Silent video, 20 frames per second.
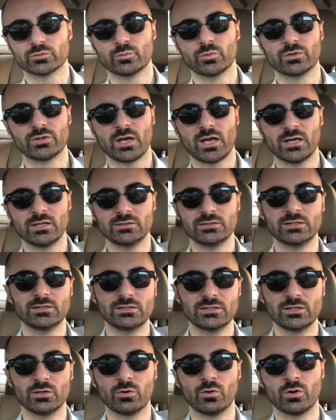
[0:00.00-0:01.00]
I was kind
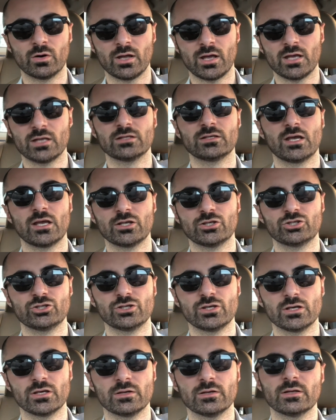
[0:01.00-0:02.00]
of scared of this
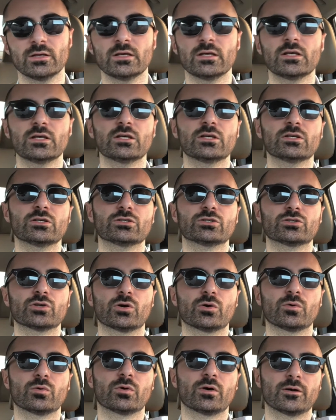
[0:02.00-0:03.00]
anxiety
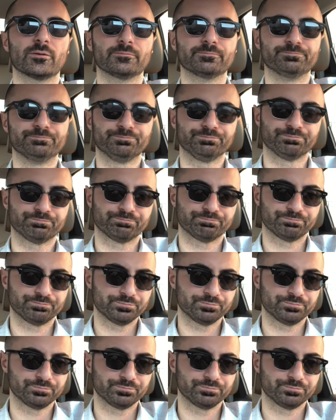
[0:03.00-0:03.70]
and paranoia.